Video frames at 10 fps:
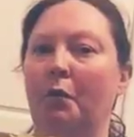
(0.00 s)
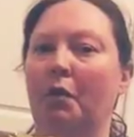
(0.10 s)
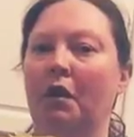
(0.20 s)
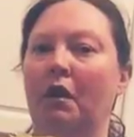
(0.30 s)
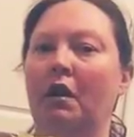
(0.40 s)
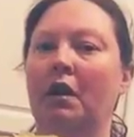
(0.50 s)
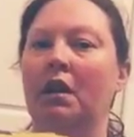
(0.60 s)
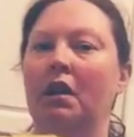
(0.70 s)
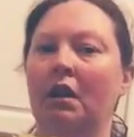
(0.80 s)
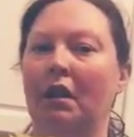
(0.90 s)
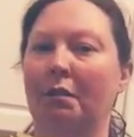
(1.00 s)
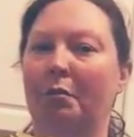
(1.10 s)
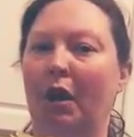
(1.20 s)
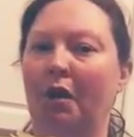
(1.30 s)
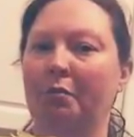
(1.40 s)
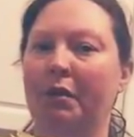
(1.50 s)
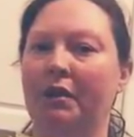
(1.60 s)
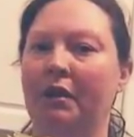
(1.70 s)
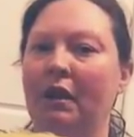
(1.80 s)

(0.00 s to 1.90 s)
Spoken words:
for lip balms.